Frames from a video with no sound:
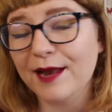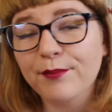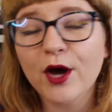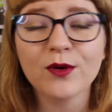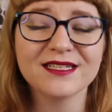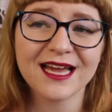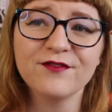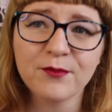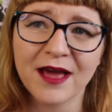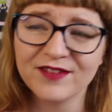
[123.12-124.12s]
And Bo, aside
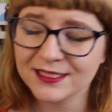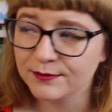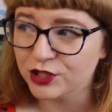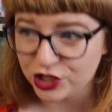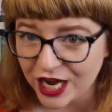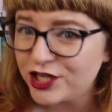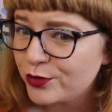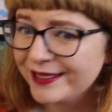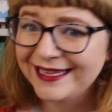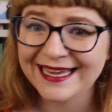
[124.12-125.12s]
from having some
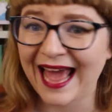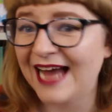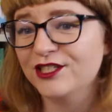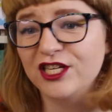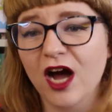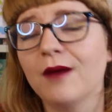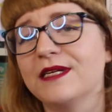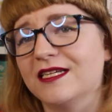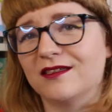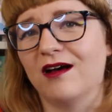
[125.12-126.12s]
genuinely catchy
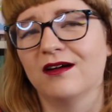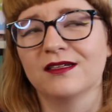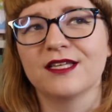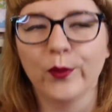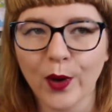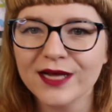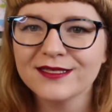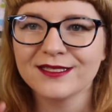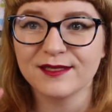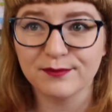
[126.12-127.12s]
comedy songs,
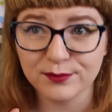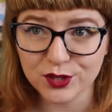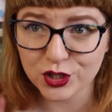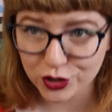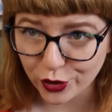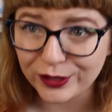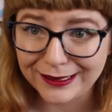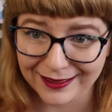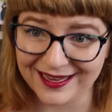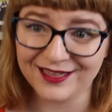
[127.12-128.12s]
was
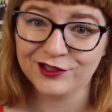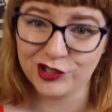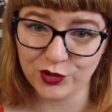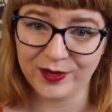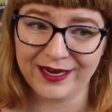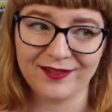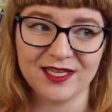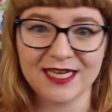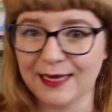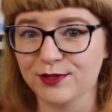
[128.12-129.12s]
certainly doing
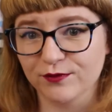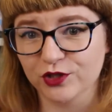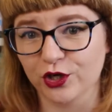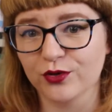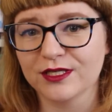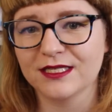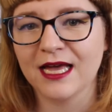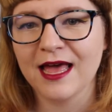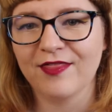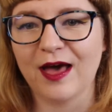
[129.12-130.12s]
the types of jokes
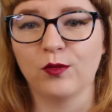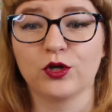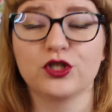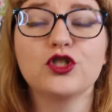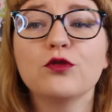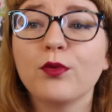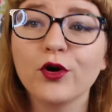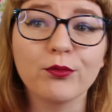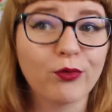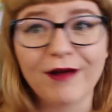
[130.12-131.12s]
that were
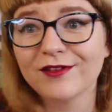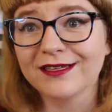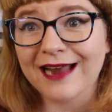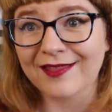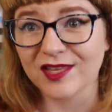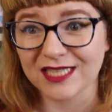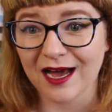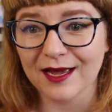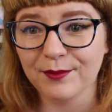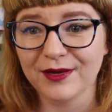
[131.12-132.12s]
super prevalent at the
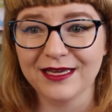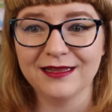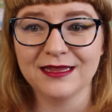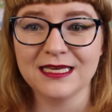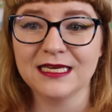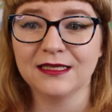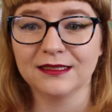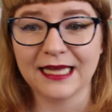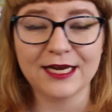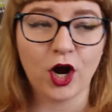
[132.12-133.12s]
time in the
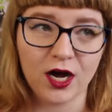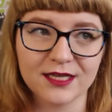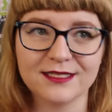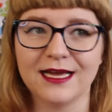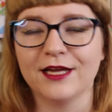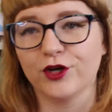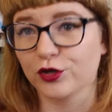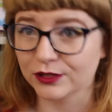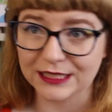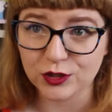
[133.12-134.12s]
late aughts and
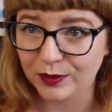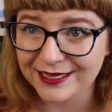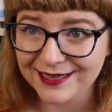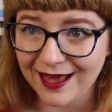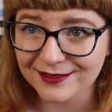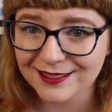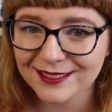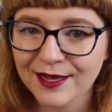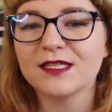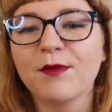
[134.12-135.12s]
early
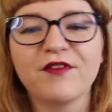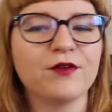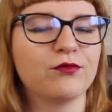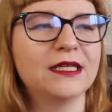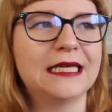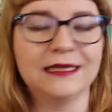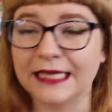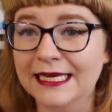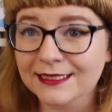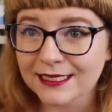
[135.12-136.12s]
2010s. Some of it really
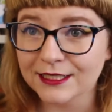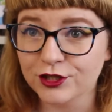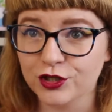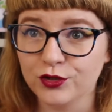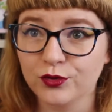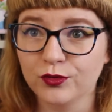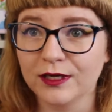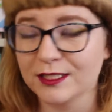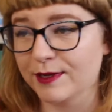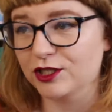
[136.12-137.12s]
leaned into,
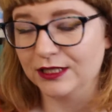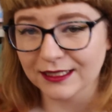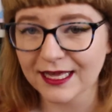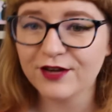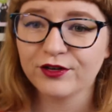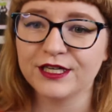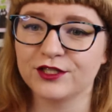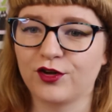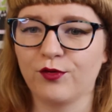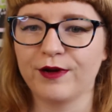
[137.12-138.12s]
especially later in
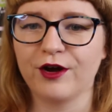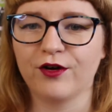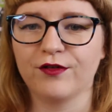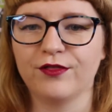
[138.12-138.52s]
his career,